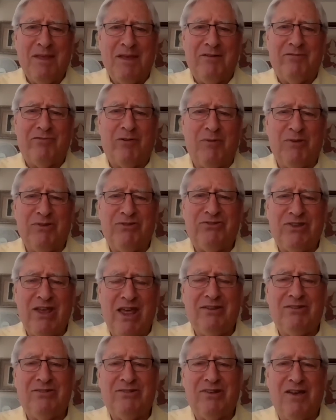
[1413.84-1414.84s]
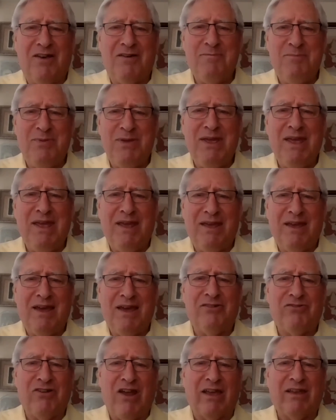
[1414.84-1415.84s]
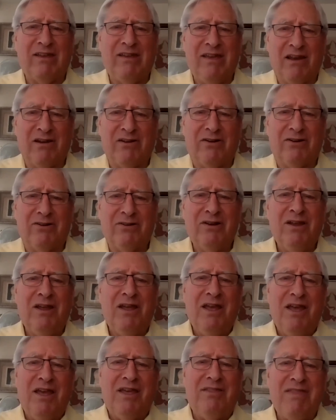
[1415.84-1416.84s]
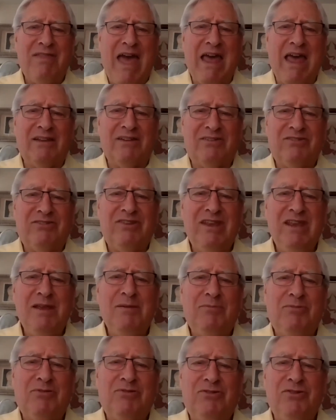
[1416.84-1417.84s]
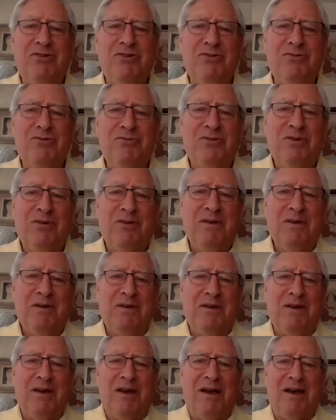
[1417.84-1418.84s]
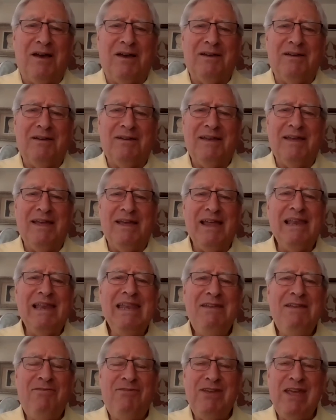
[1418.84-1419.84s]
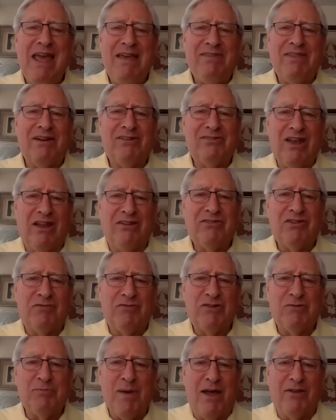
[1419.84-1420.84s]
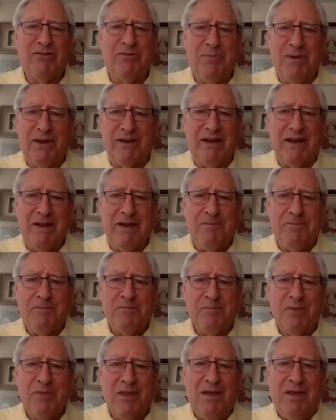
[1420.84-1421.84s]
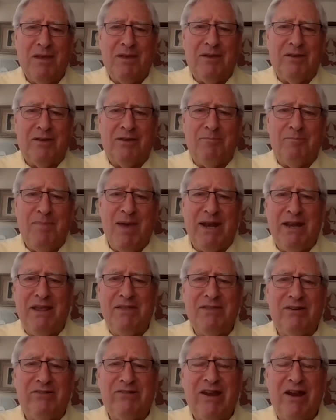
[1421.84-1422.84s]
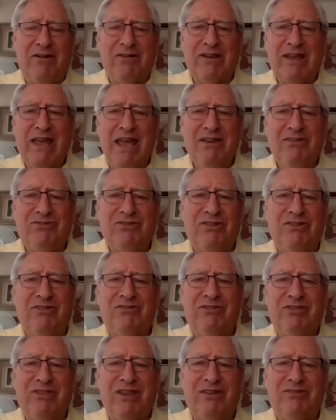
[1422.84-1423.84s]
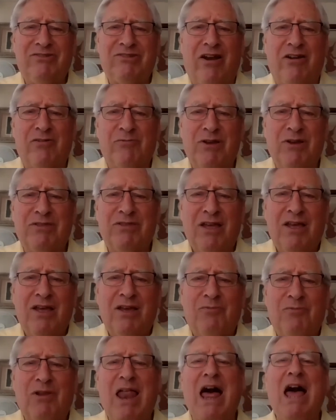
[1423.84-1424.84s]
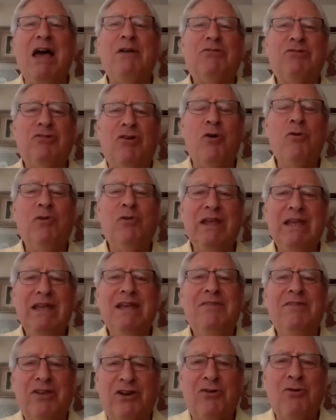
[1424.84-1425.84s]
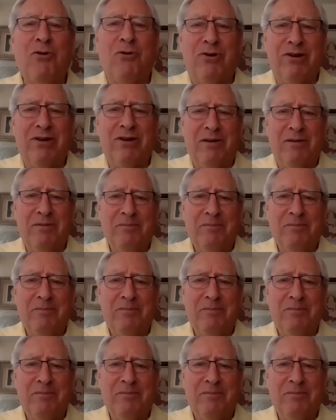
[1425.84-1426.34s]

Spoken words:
from a sense of being a direct killer, that seems to alleviate their sense of responsibility. Many of the interrogations, they start with, well, I was only in the cordon.